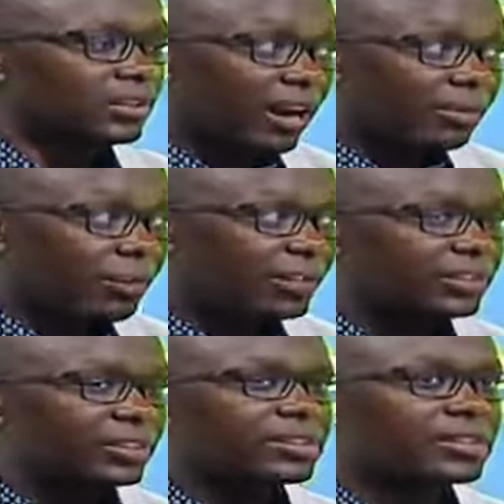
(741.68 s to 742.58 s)
young
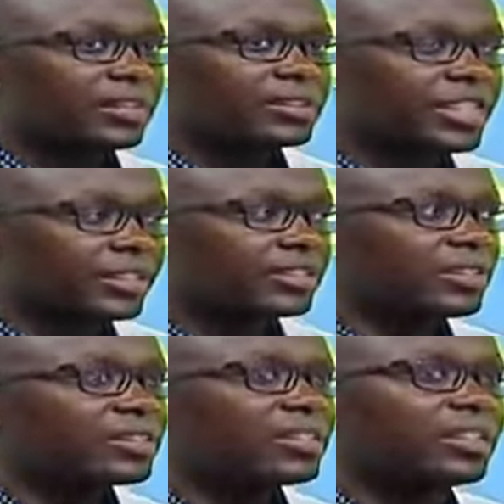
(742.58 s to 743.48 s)
patients and
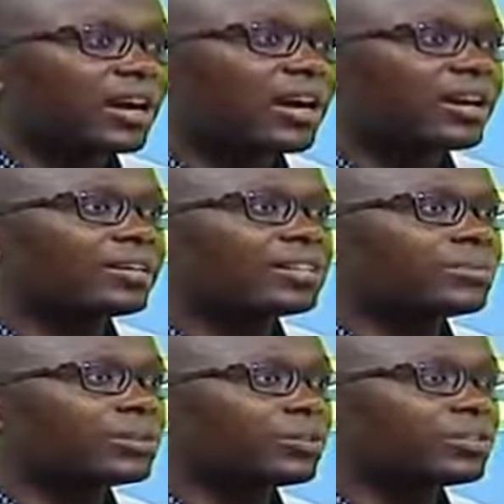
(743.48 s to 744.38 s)
teenagers and young adults
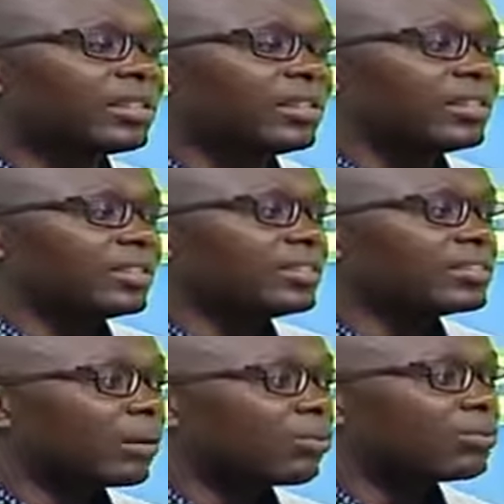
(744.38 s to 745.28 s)
because this is
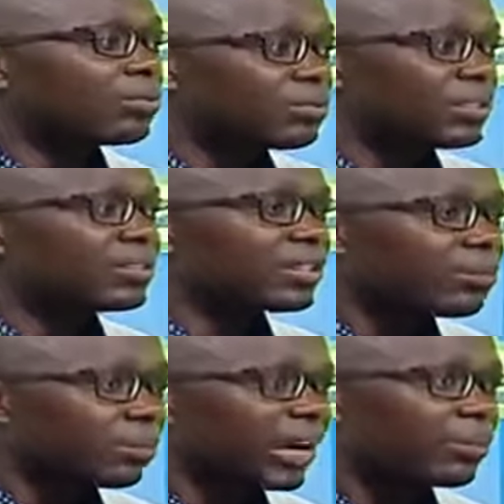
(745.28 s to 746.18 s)
somebody who's at the
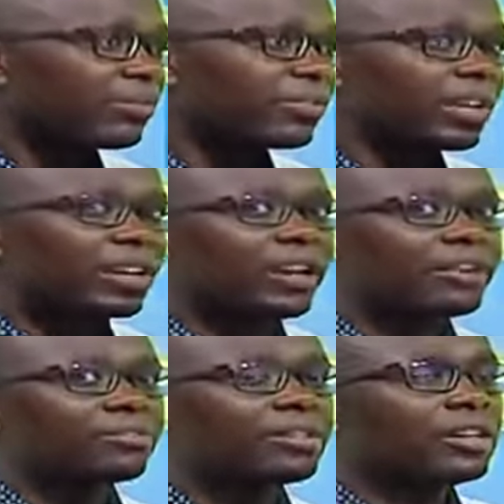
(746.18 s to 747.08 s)
prime of their
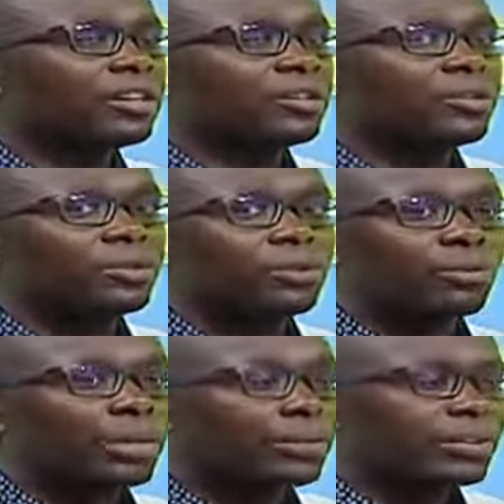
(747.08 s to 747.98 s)
life. Mm-hmm. You know,
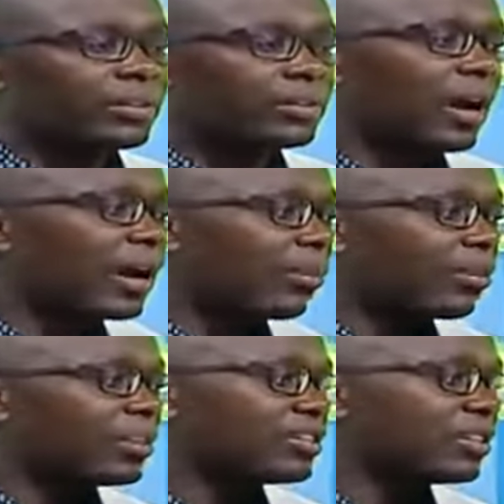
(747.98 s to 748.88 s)
maybe a
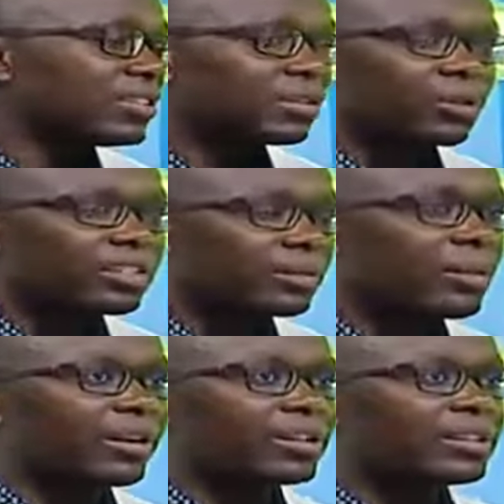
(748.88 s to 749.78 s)
couple has just gotten
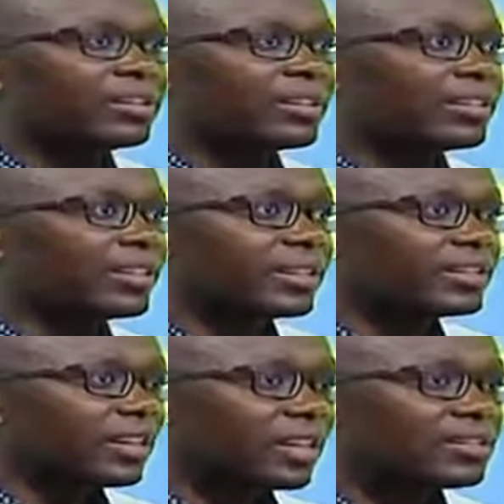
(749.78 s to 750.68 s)
married and then they get a